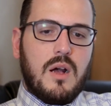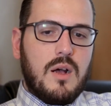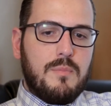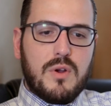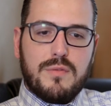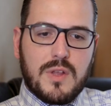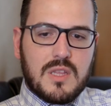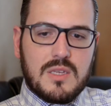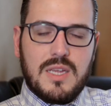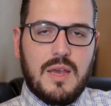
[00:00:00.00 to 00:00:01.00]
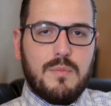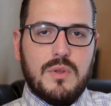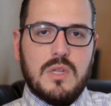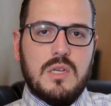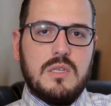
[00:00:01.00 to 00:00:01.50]
A perfect
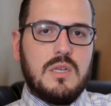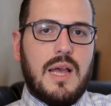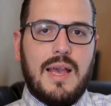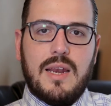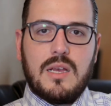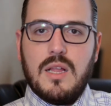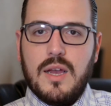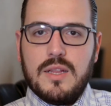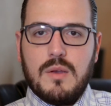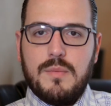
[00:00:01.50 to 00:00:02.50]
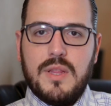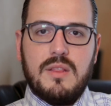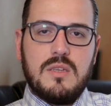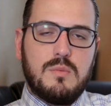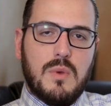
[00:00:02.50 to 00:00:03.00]
example is I had a client come
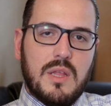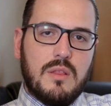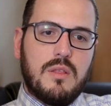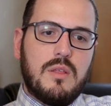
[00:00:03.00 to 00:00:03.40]
in this month